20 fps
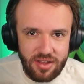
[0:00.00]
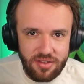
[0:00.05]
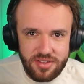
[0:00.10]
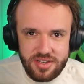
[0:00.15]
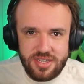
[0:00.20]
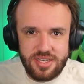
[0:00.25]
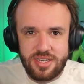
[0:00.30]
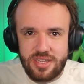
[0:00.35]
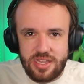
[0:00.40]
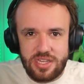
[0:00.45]
This
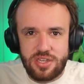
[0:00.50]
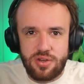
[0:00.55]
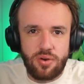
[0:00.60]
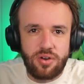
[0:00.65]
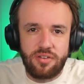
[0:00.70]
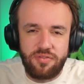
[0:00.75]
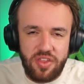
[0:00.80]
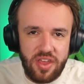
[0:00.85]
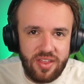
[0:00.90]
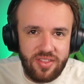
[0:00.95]
is the sort of
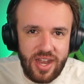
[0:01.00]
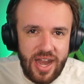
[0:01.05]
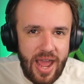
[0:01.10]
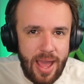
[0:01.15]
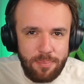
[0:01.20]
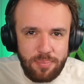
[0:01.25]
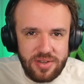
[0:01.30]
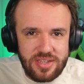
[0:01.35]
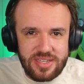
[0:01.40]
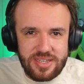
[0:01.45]
thing that
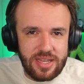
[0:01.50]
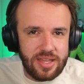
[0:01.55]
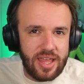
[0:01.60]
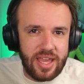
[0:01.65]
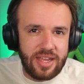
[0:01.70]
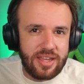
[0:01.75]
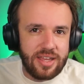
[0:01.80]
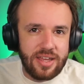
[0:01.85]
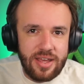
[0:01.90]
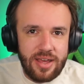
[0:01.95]
happens at
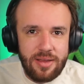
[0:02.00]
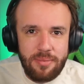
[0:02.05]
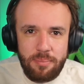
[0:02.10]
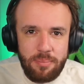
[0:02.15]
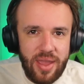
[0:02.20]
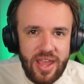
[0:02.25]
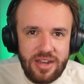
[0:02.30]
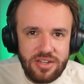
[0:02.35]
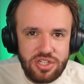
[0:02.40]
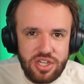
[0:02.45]
like
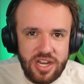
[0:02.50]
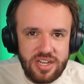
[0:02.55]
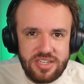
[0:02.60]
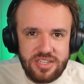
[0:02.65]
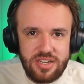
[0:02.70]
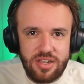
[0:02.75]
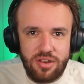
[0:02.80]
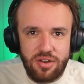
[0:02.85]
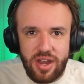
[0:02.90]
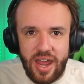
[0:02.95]
Manchester
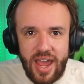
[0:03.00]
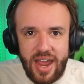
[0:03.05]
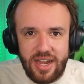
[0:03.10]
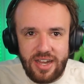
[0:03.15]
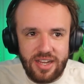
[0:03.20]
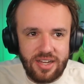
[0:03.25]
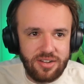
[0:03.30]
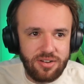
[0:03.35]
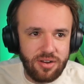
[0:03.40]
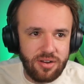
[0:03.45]

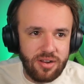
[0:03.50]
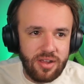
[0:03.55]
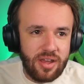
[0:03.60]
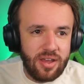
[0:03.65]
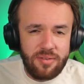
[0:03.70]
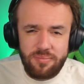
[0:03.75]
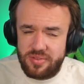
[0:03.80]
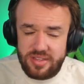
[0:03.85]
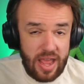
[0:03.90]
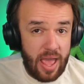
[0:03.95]
United or
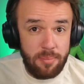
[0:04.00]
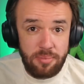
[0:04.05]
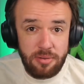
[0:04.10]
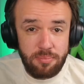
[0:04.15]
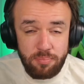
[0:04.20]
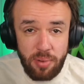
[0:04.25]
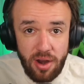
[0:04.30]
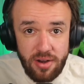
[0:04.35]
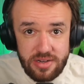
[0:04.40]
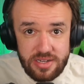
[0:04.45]
It's happened at
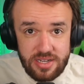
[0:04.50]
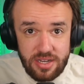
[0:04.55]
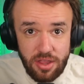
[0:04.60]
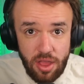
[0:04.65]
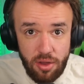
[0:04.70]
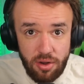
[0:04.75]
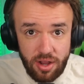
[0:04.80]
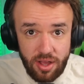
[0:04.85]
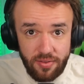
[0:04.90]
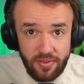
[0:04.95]

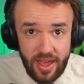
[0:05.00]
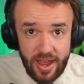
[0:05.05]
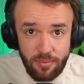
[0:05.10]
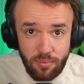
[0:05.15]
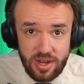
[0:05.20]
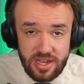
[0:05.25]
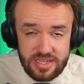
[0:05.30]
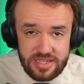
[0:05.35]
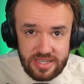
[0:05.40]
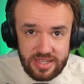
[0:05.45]
Barcelona a lot
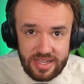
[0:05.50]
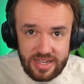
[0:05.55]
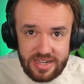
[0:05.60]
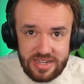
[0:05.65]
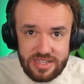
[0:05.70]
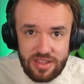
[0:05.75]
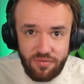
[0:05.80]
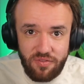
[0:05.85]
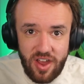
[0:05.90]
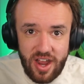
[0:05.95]
recently because
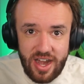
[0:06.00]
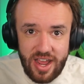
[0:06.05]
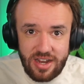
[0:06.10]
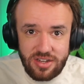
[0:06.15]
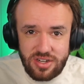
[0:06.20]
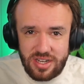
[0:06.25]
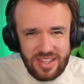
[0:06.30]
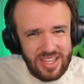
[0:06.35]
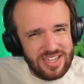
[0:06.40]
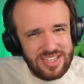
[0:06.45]
the
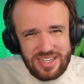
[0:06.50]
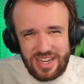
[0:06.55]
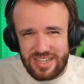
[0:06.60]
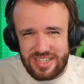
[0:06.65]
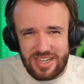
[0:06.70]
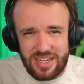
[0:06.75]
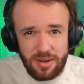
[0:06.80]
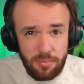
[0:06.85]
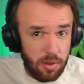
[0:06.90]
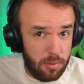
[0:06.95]
financial, this
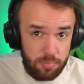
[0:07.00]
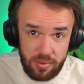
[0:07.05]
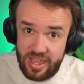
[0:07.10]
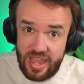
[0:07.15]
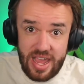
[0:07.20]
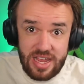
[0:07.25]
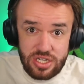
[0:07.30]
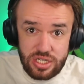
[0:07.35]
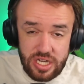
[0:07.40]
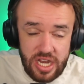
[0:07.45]
doesn't, but
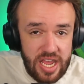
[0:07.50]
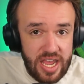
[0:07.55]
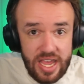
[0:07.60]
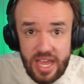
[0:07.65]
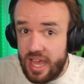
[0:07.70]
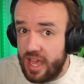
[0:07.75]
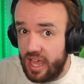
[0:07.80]
PSG,